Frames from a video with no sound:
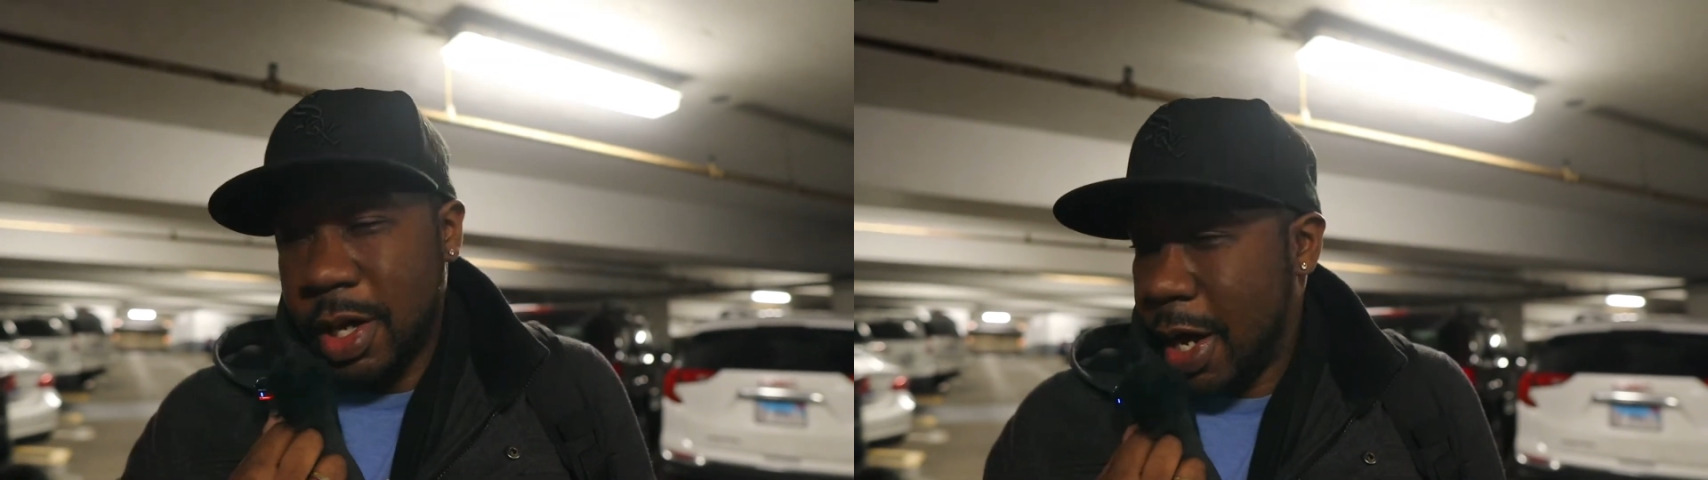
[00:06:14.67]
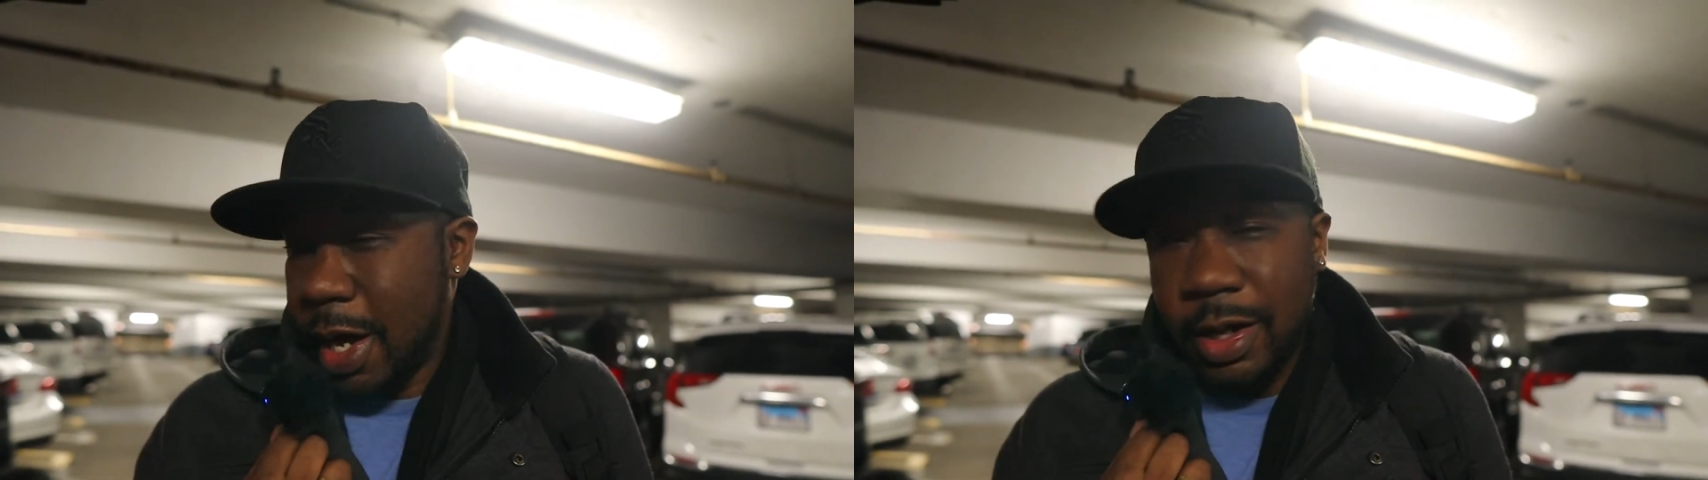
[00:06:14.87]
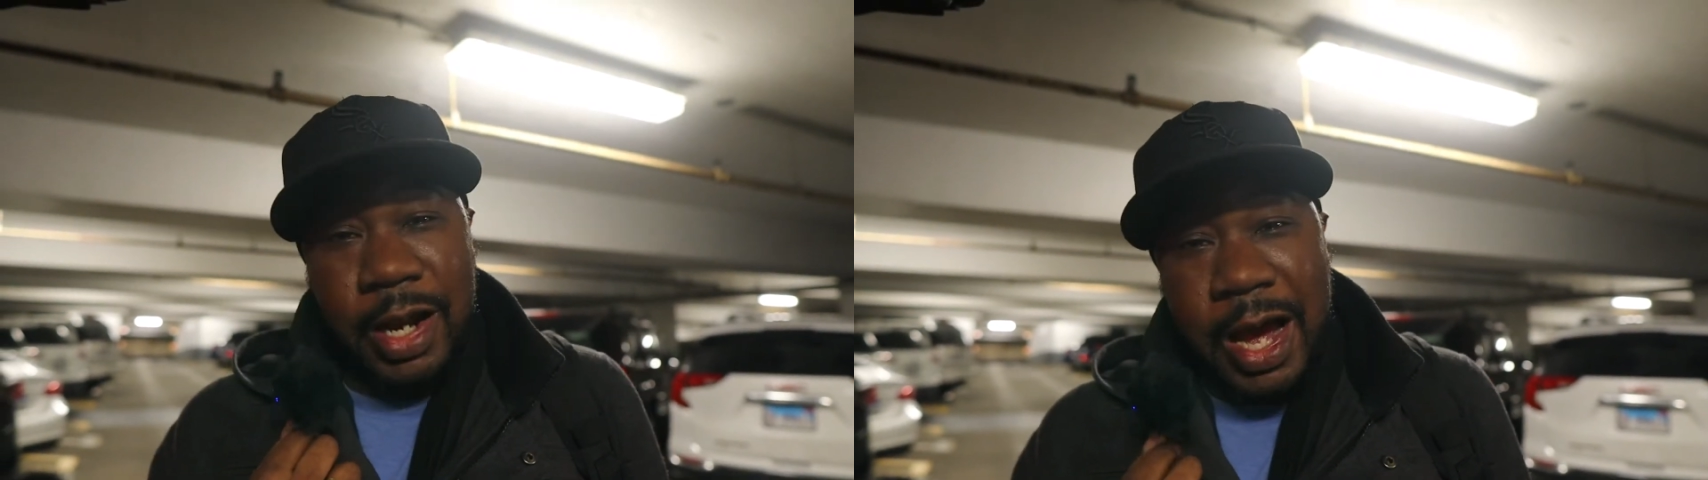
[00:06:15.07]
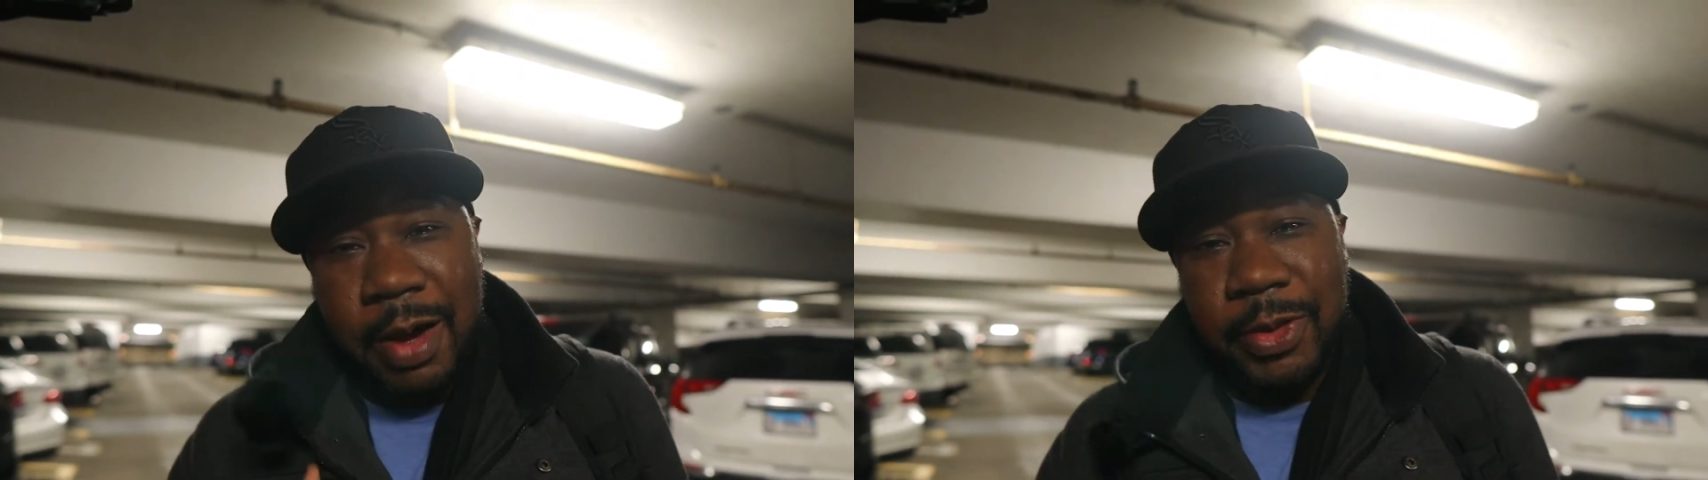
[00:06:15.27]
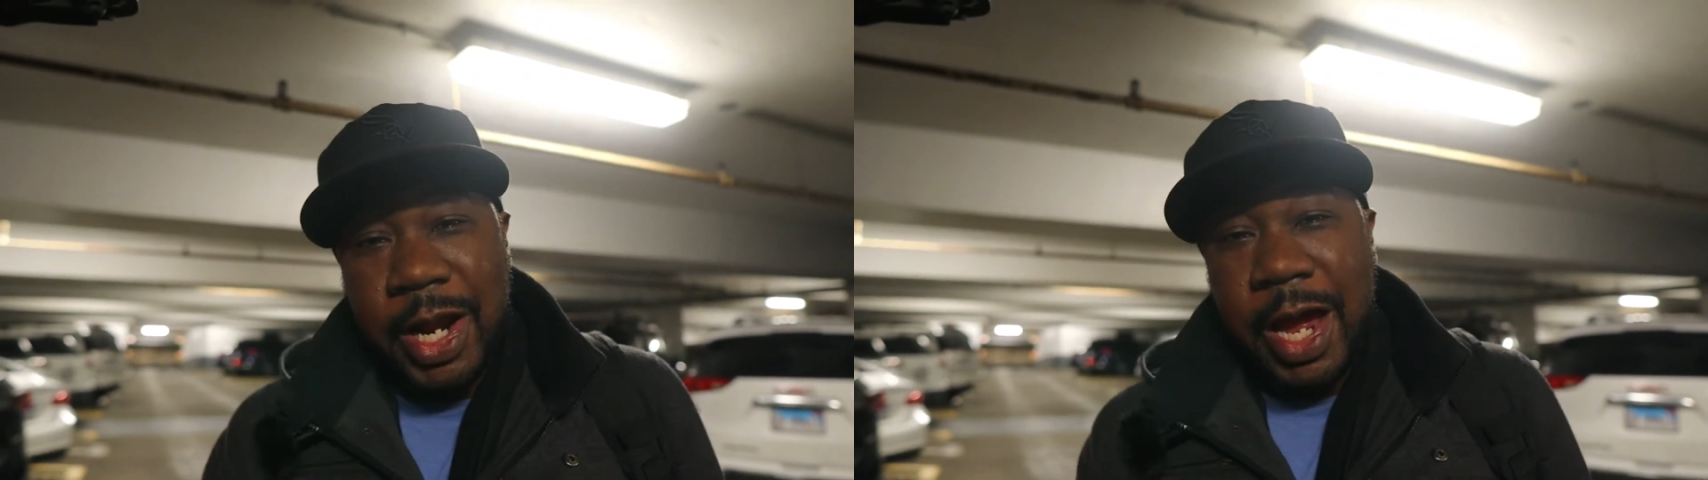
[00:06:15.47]

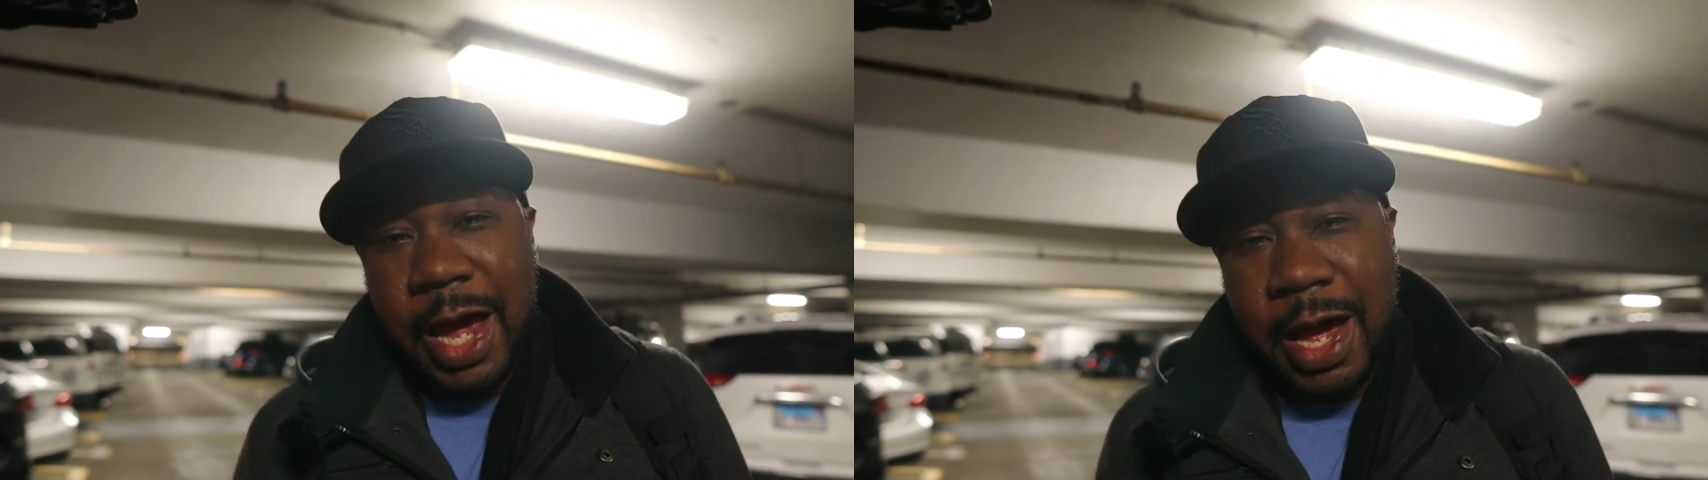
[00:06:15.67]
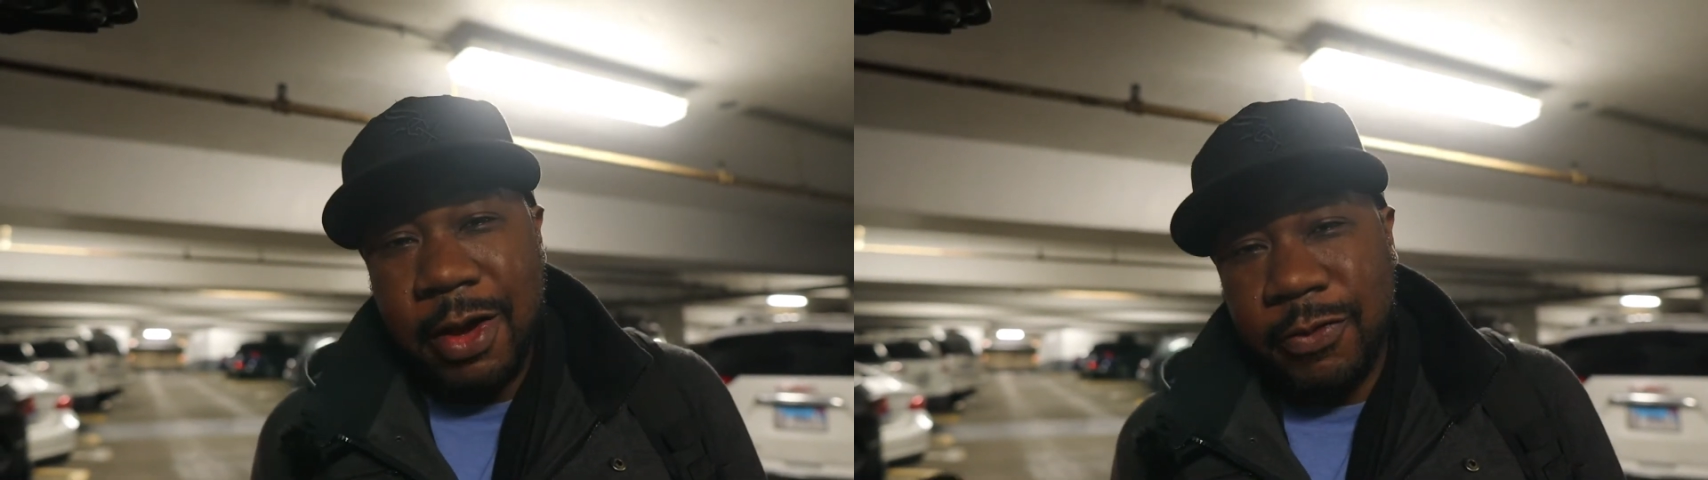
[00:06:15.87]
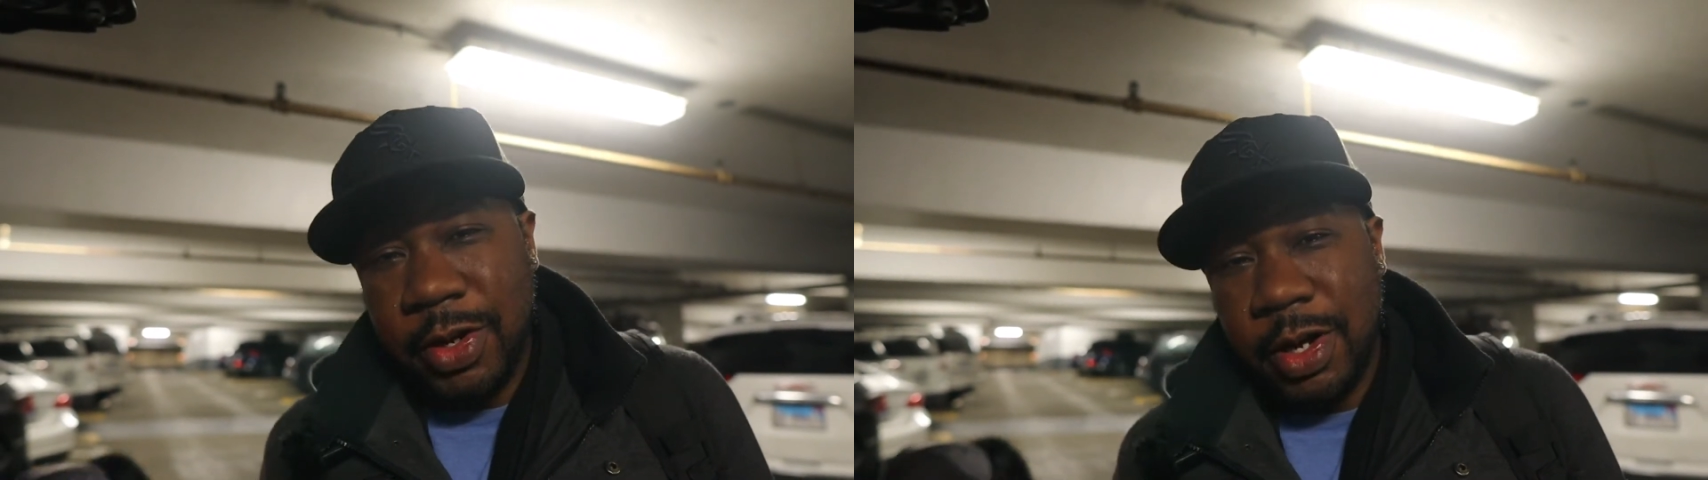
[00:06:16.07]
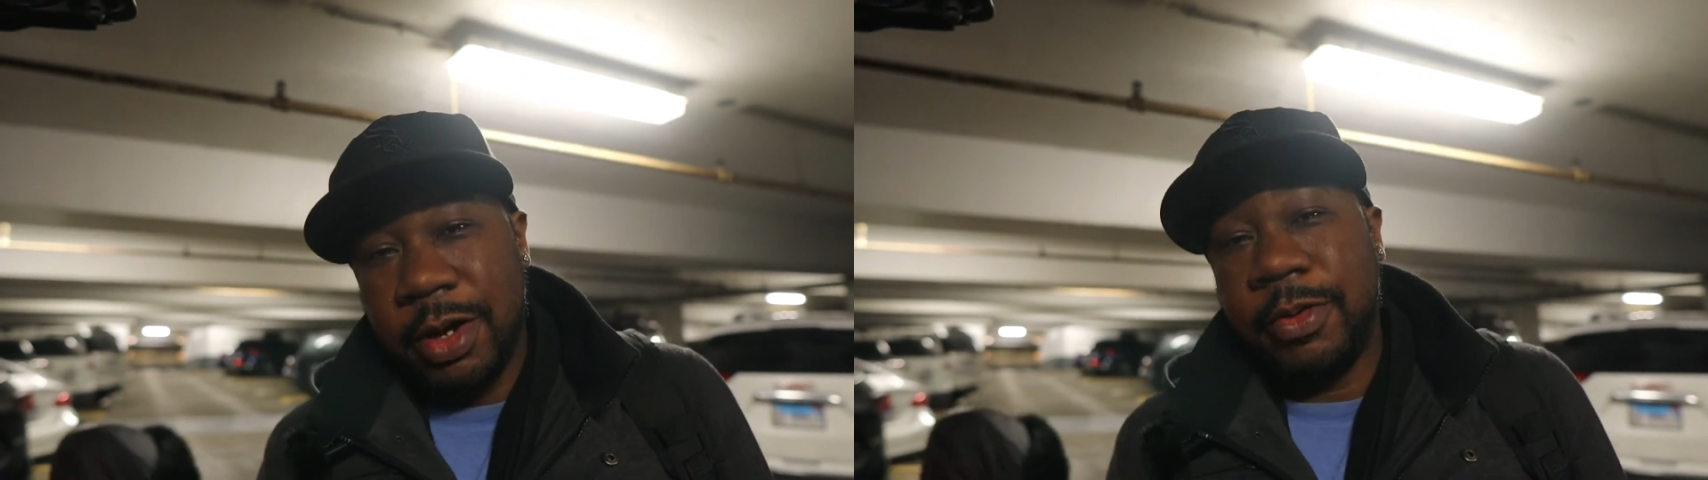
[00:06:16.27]
lab that I have. And